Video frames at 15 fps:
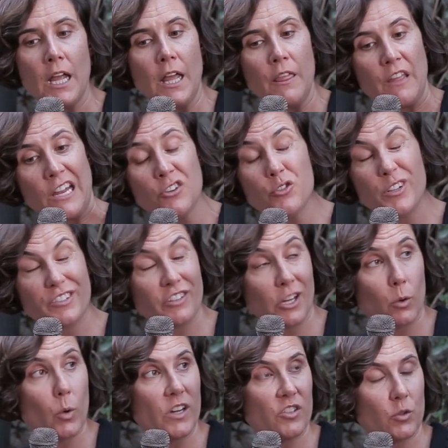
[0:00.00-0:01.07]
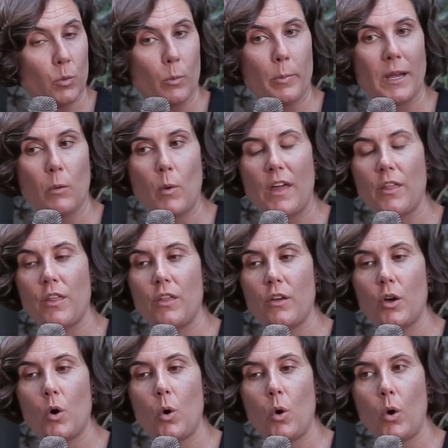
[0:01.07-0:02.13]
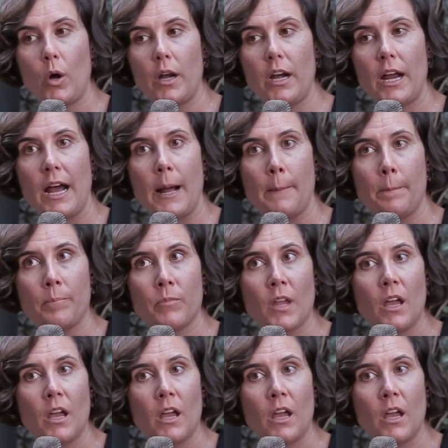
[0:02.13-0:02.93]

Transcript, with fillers: The interesting question will be whether the court, um,